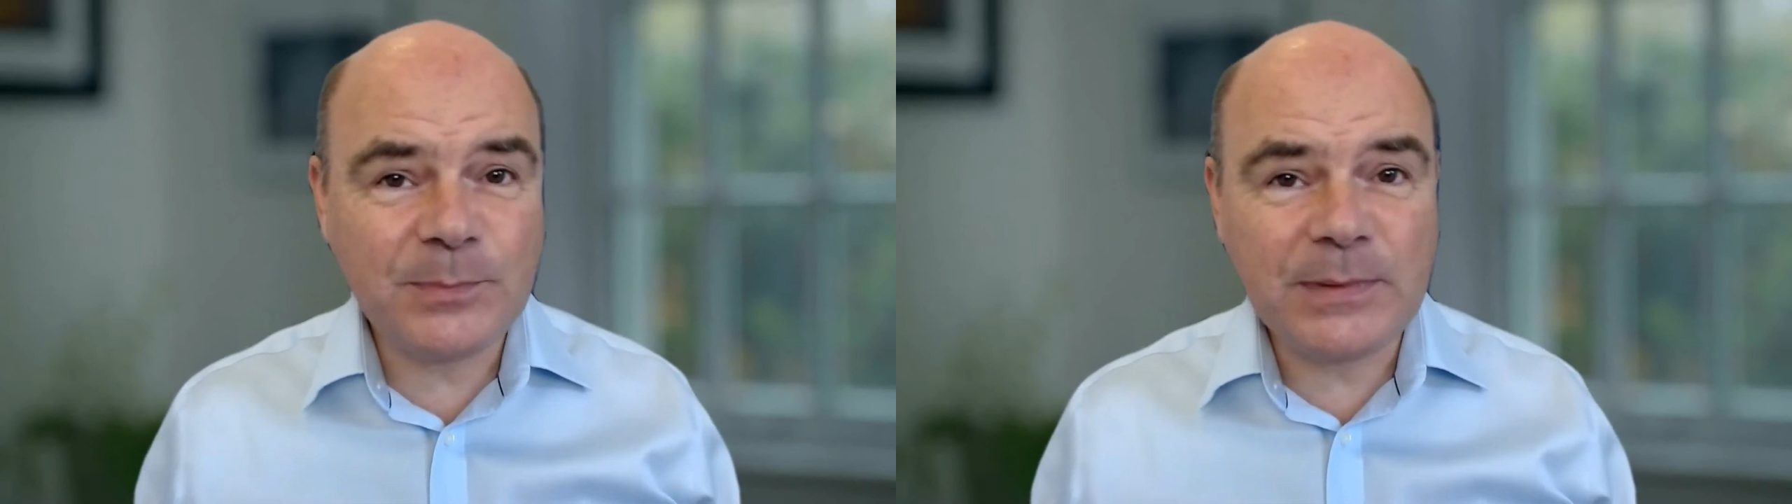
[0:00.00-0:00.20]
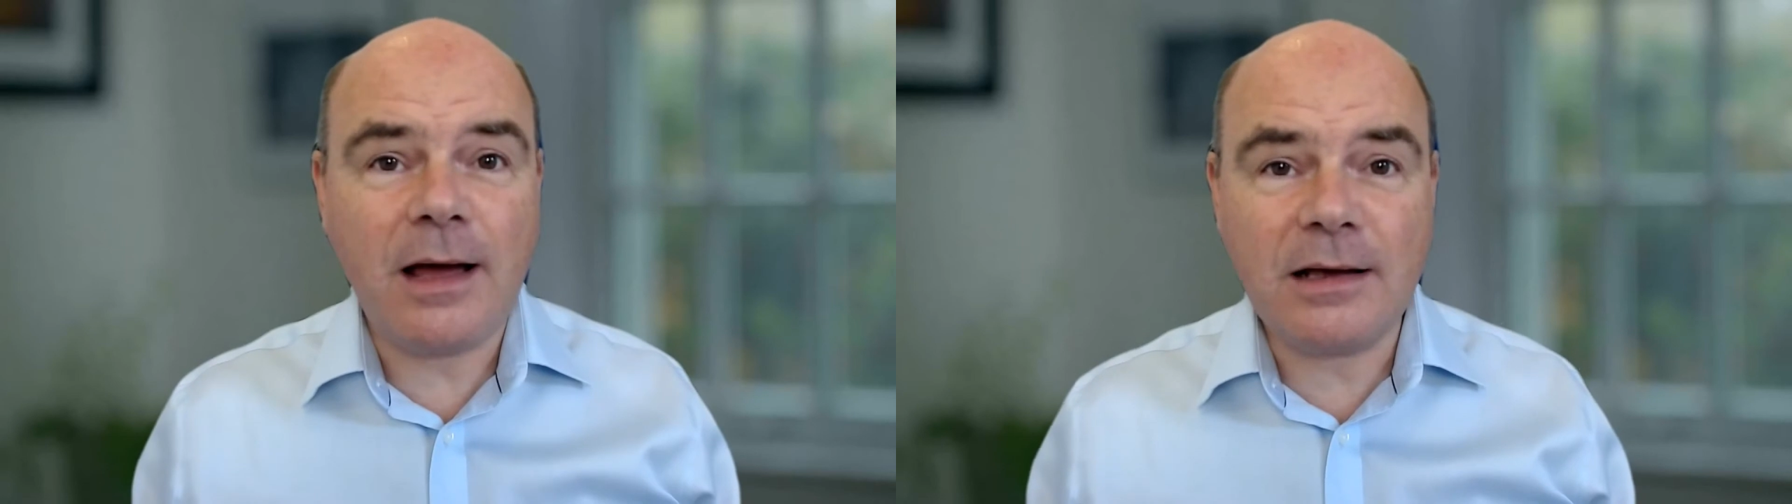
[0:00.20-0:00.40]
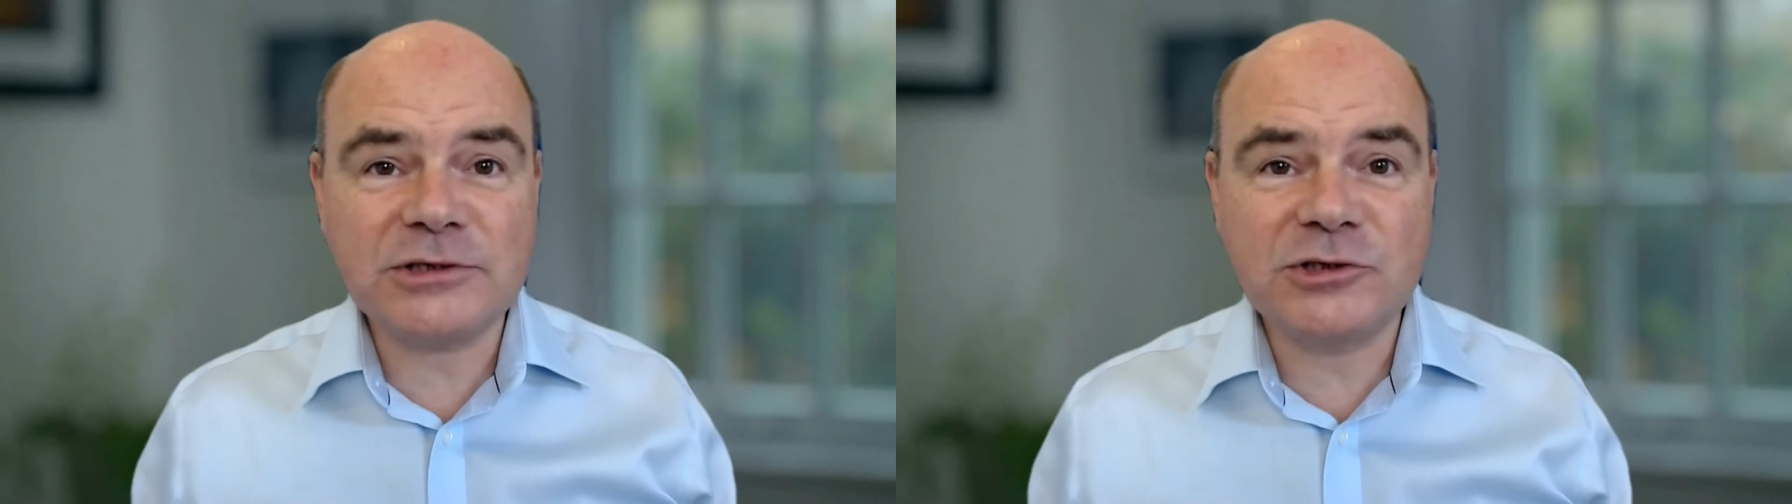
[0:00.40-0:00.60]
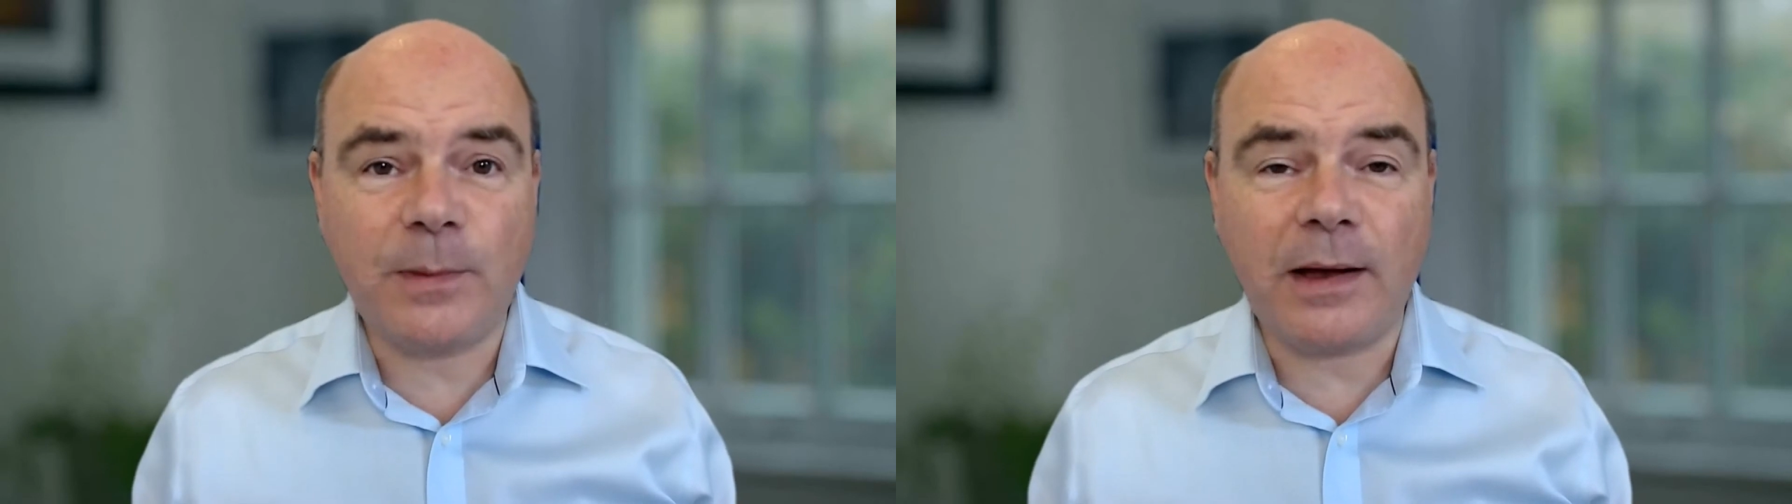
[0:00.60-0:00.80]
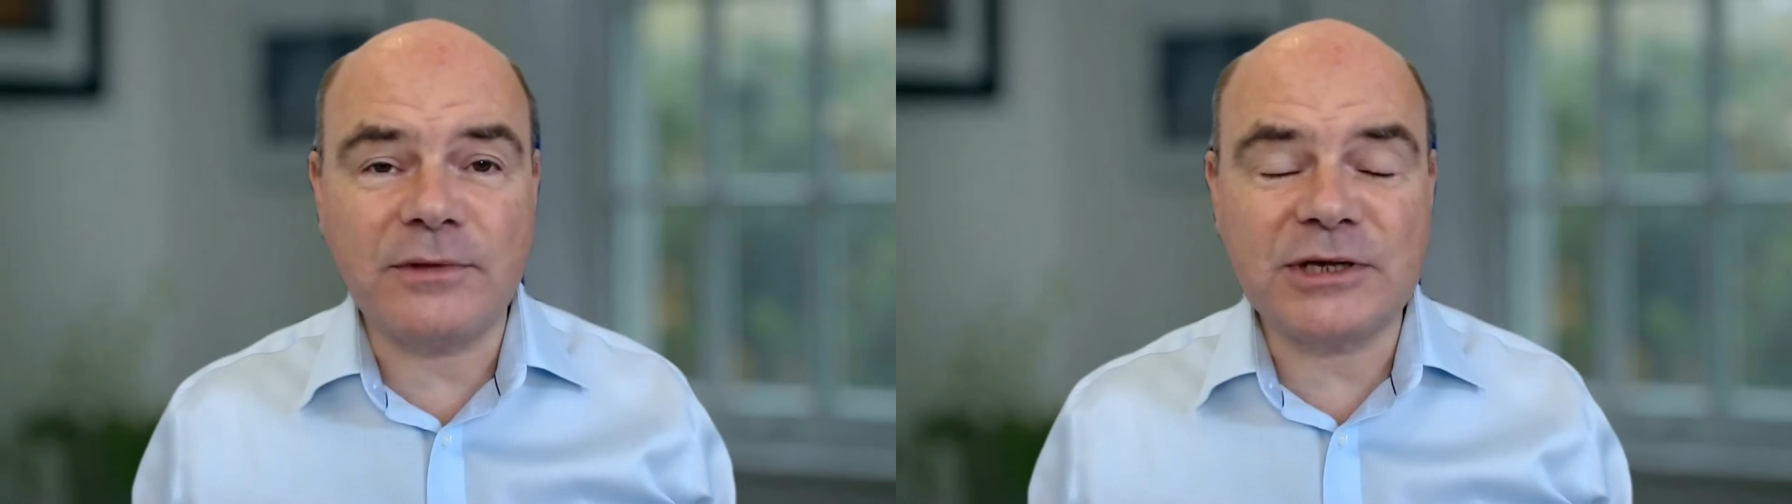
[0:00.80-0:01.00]
been asked
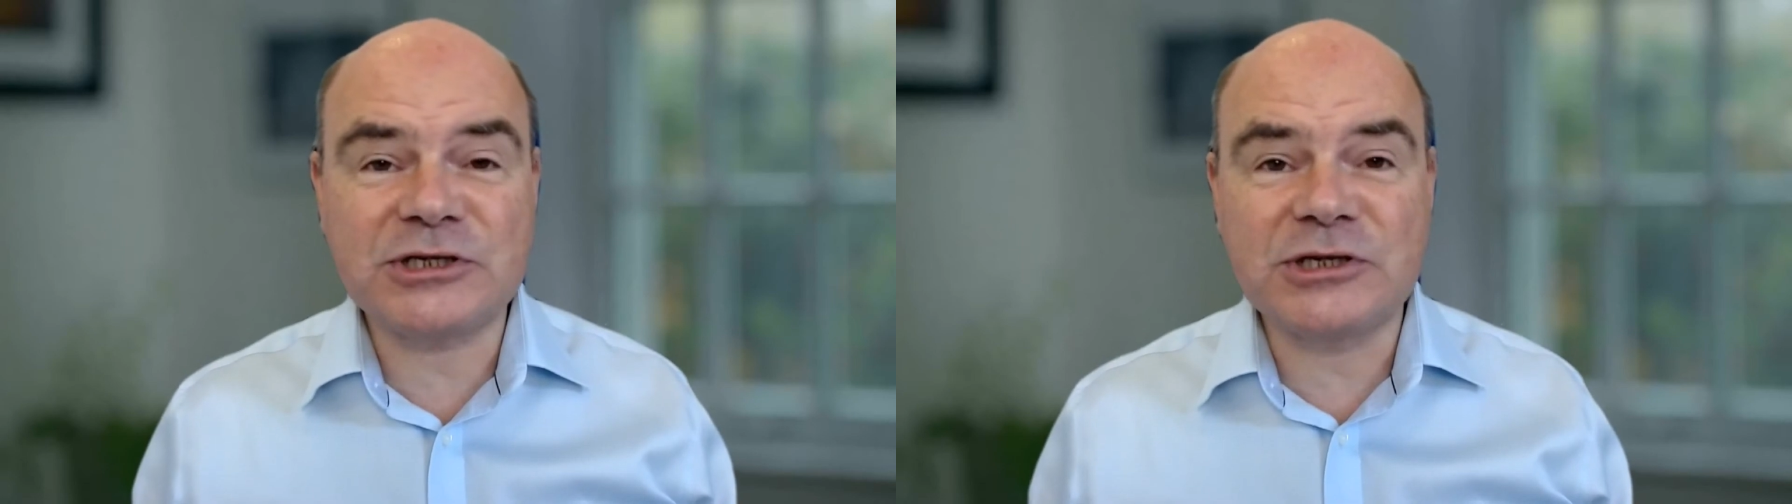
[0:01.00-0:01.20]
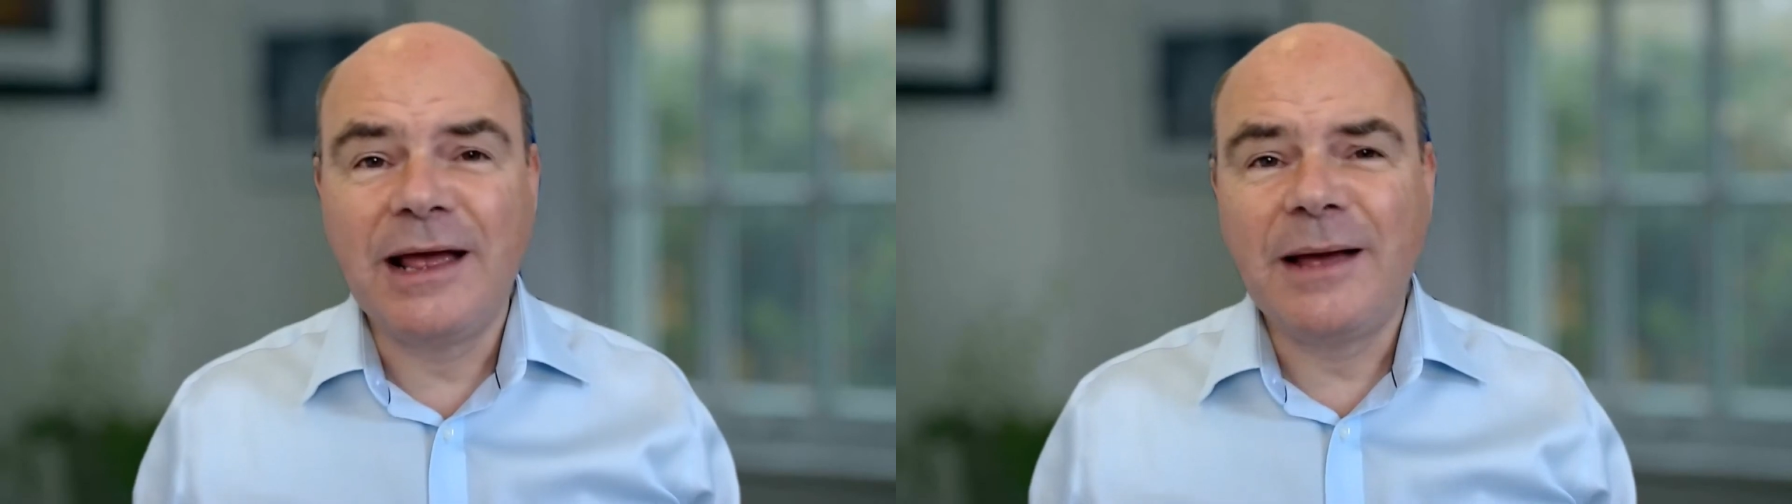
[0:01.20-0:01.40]
about this,